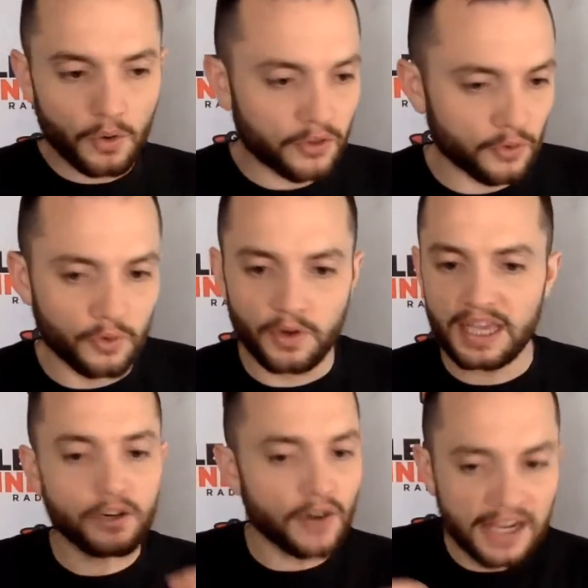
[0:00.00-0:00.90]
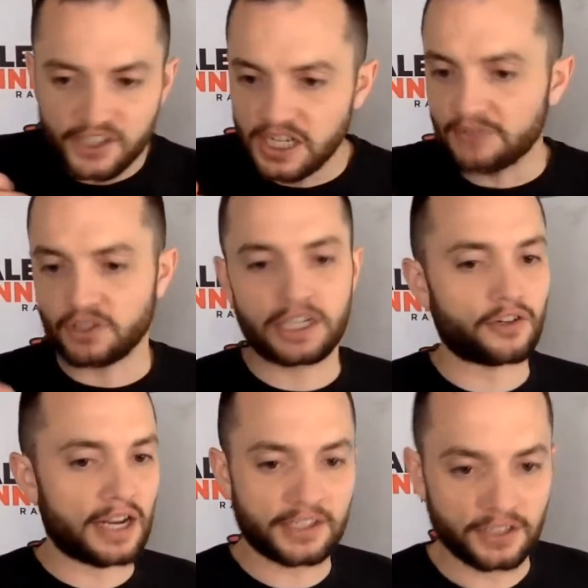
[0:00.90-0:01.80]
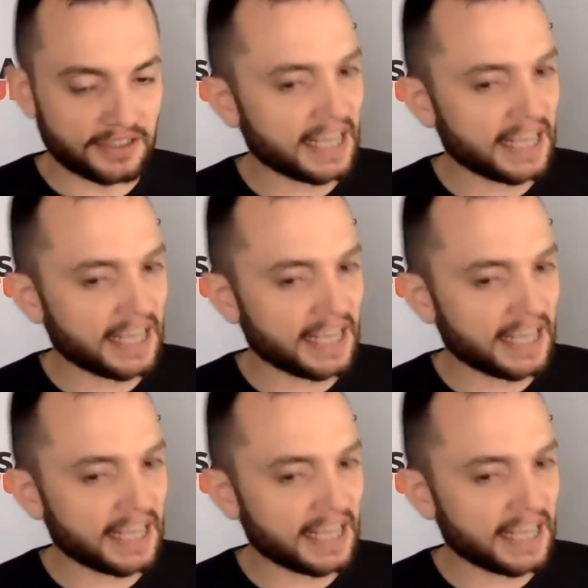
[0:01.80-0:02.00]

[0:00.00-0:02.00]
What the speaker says: going through iteration after iteration.